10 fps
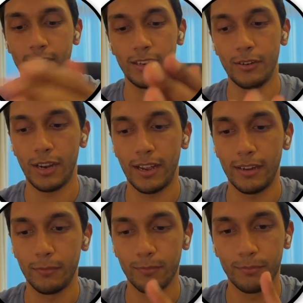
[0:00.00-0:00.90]
say you
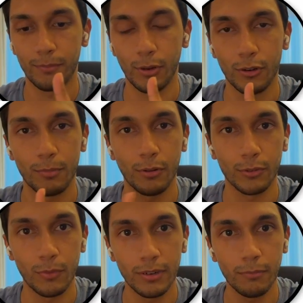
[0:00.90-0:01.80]
had blog
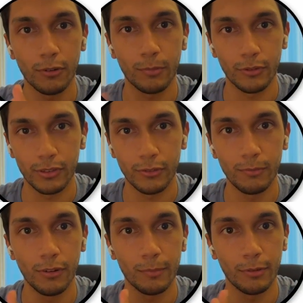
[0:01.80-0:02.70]
post one, blog post
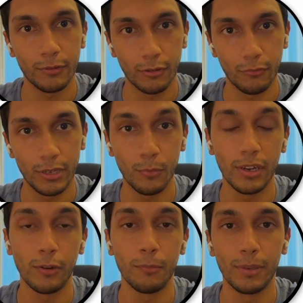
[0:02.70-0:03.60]
two, blog post three,
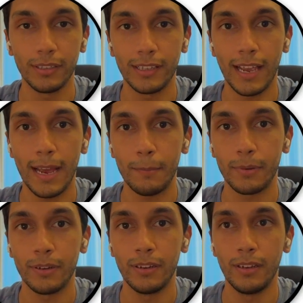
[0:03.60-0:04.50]
when you built the app,
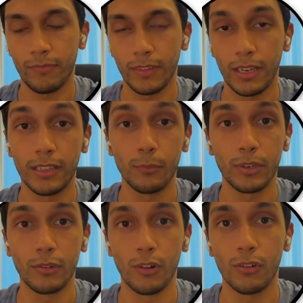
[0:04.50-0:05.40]
and then
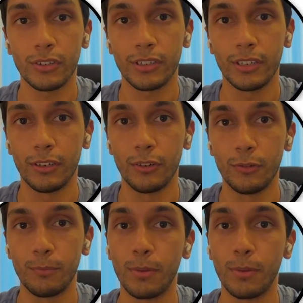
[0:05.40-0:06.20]
when you launched it, you